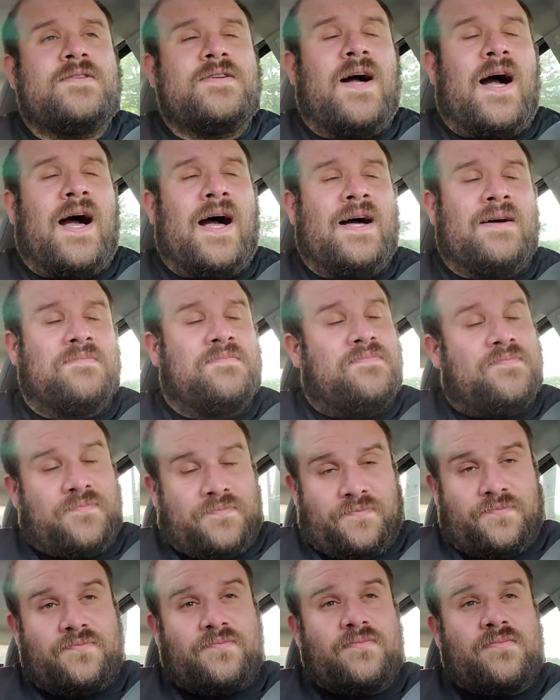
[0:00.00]
Um,
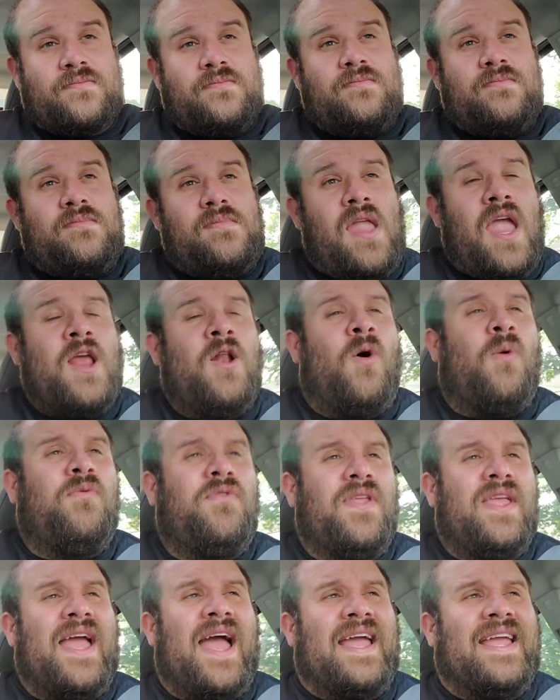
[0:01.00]

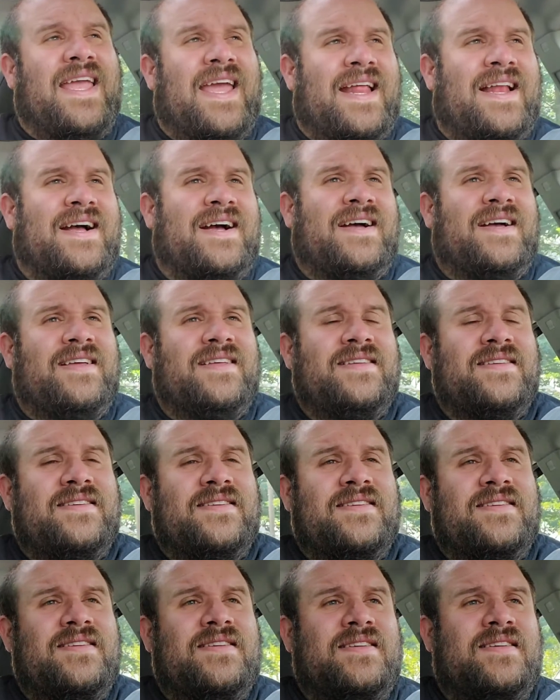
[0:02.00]
hopefully, I get a
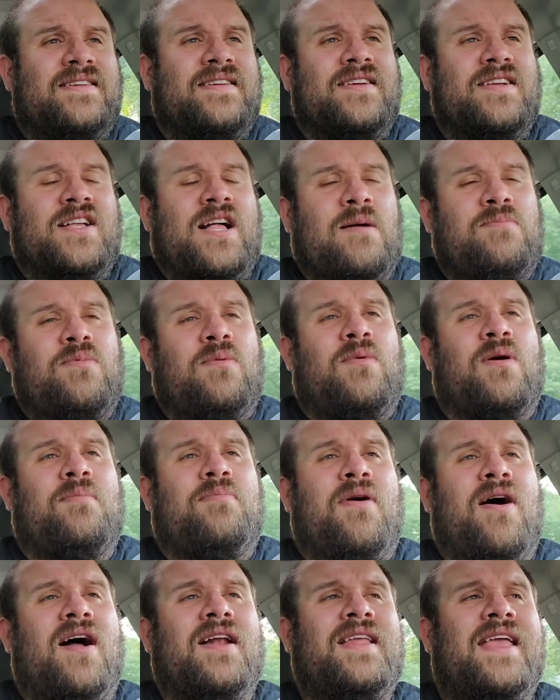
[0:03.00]
couple more
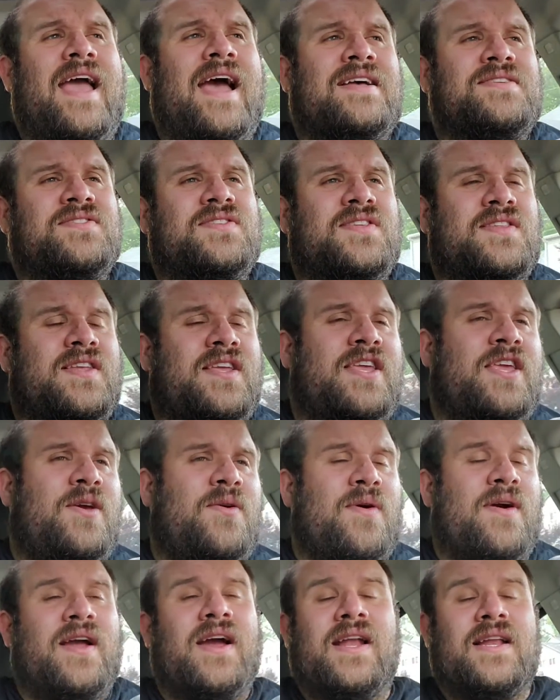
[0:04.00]
podcasts in the
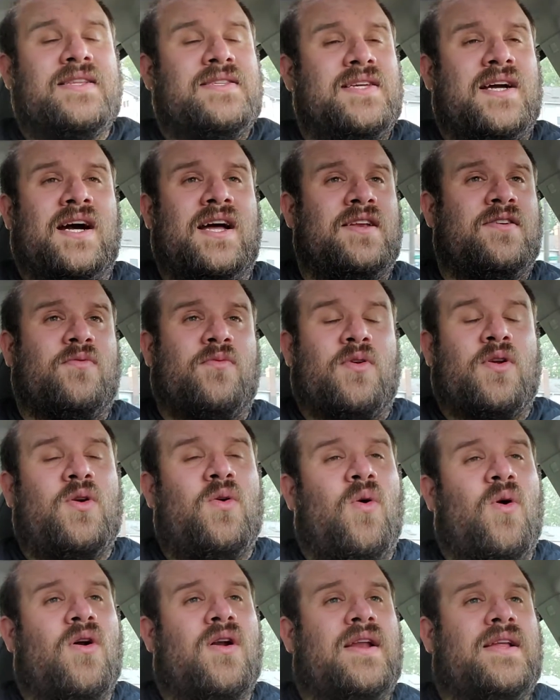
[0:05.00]
queue. I got a ton to
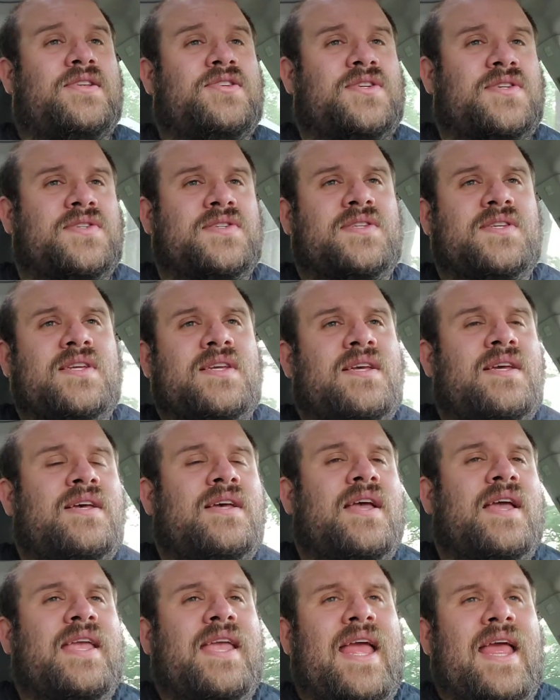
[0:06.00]
record and just
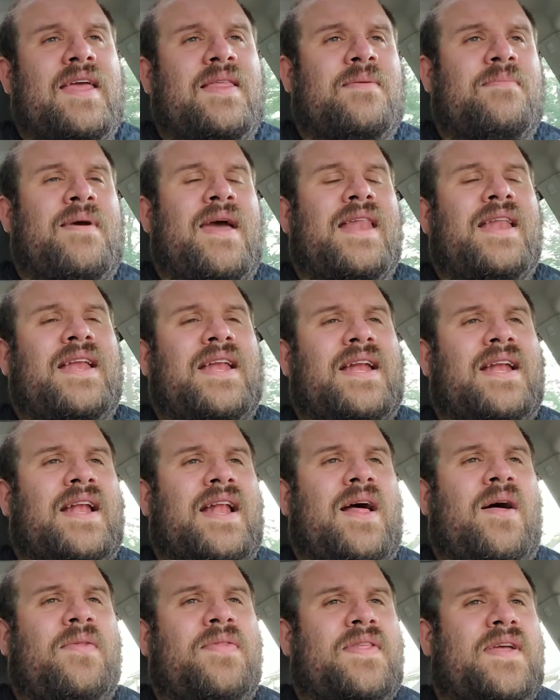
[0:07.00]
getting them edited
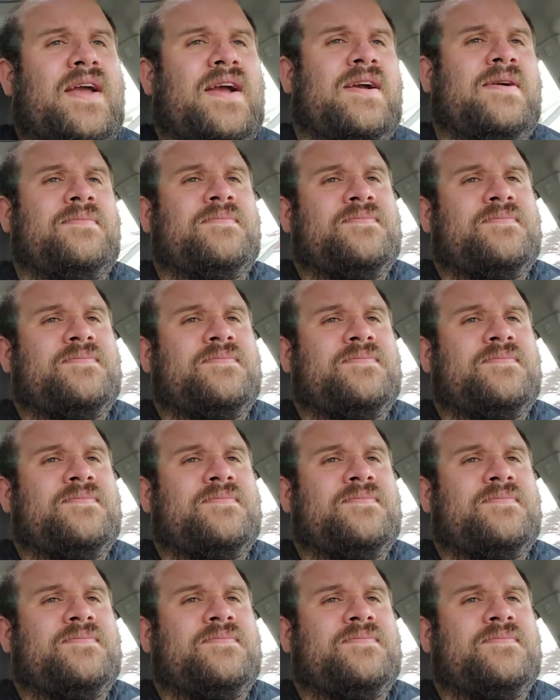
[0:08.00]
out there